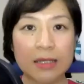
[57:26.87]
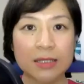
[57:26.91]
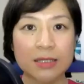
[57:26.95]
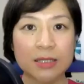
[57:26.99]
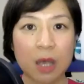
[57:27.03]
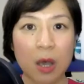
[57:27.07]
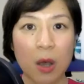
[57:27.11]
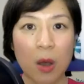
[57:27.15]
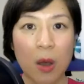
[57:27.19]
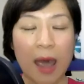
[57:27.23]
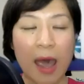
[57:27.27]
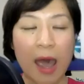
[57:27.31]

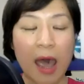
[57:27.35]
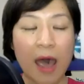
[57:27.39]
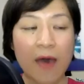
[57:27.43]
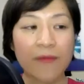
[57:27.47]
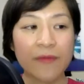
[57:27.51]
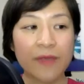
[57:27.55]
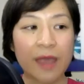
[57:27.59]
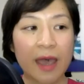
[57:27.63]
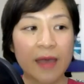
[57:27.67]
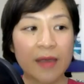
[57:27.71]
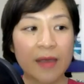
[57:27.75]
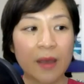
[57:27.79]
So I
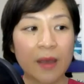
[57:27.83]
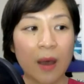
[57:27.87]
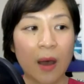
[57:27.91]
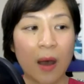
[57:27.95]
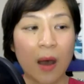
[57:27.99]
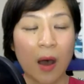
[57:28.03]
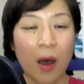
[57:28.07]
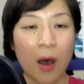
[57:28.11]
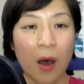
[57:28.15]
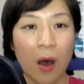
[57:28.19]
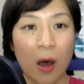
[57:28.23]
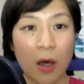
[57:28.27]
have that
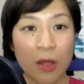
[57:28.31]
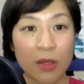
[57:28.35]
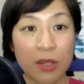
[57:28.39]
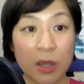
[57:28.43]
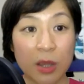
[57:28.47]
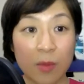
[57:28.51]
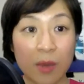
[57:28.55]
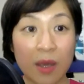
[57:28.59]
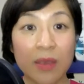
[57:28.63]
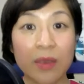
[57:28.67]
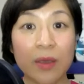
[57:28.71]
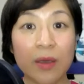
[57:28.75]

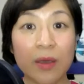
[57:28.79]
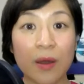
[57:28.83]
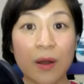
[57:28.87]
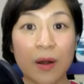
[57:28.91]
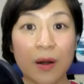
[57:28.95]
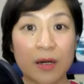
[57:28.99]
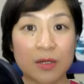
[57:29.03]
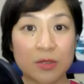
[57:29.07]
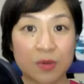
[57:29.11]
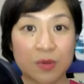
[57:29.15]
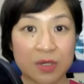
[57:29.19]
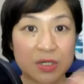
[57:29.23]
on-demand
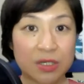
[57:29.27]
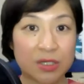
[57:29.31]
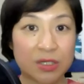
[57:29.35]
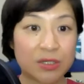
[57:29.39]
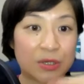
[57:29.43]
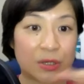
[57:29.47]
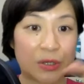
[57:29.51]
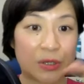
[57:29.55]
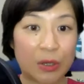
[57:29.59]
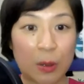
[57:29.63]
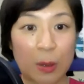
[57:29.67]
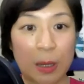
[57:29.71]
course, which
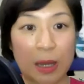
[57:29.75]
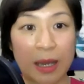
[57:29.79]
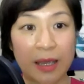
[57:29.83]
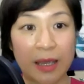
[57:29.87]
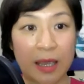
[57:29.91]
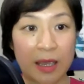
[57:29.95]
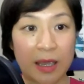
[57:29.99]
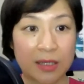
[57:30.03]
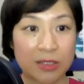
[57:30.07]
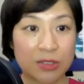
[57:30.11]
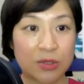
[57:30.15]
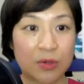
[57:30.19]
is,
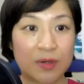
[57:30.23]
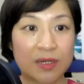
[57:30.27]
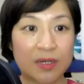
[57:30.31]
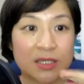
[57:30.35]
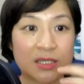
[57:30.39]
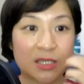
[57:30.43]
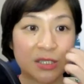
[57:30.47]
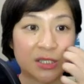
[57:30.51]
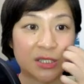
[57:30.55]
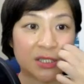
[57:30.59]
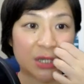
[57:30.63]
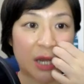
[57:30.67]
like as you were
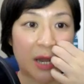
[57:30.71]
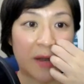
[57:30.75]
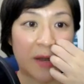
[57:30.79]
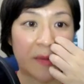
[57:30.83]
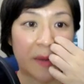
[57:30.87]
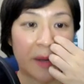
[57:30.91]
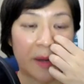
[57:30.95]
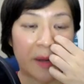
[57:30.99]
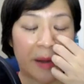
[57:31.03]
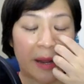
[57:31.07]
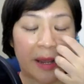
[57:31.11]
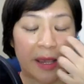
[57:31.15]

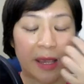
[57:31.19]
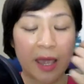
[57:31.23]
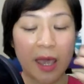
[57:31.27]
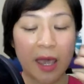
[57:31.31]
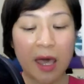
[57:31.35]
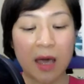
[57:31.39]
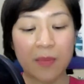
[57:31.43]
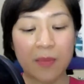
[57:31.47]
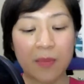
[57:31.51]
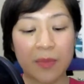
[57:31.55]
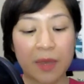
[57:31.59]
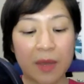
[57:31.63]
sharing, right?
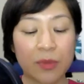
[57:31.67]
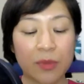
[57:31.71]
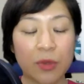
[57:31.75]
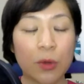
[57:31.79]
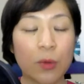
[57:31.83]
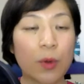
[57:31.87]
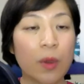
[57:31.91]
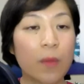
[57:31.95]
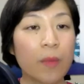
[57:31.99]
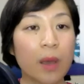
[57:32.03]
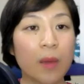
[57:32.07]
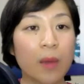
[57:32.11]
Help them
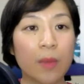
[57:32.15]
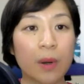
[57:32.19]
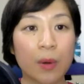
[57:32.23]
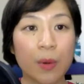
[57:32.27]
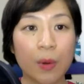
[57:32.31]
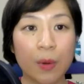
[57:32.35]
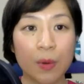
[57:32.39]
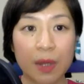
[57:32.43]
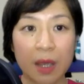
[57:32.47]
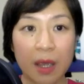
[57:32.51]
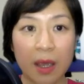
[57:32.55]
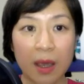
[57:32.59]
to remember
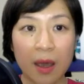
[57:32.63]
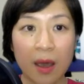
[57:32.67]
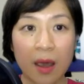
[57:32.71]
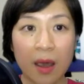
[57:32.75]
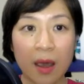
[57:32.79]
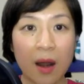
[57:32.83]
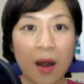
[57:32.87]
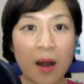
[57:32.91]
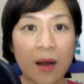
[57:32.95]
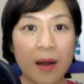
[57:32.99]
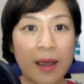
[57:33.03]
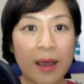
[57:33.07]
who they
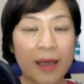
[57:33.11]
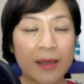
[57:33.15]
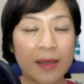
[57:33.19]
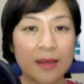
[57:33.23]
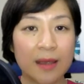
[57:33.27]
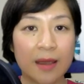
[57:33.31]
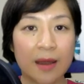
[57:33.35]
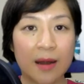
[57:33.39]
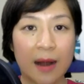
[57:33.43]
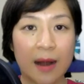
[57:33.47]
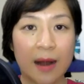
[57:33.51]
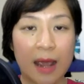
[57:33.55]
are and
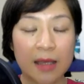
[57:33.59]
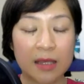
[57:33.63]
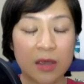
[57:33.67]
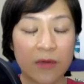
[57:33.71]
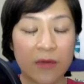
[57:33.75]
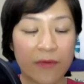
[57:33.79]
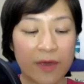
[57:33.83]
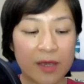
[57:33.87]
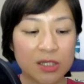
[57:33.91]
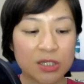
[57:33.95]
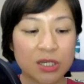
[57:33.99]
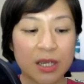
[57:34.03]
their
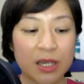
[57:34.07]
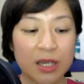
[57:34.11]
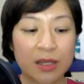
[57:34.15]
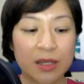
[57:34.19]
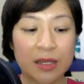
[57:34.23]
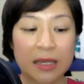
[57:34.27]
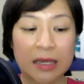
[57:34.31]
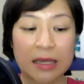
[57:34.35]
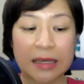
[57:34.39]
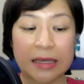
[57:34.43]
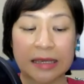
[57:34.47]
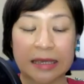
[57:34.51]
activation,
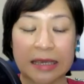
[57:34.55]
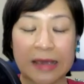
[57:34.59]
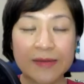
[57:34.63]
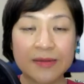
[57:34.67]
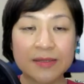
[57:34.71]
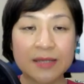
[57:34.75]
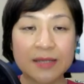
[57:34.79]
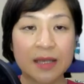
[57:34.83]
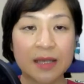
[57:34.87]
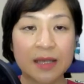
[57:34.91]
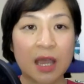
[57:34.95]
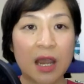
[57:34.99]
their
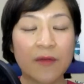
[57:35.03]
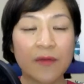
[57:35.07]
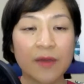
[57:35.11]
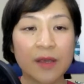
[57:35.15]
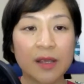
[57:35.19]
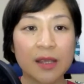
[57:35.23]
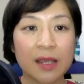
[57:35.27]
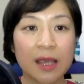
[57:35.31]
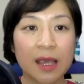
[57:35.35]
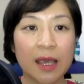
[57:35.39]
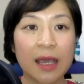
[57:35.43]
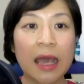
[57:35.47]
gifts and
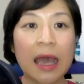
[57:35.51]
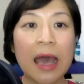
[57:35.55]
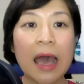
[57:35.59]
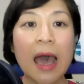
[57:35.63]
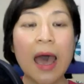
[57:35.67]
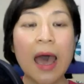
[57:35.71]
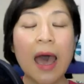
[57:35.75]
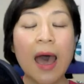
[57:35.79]
everything.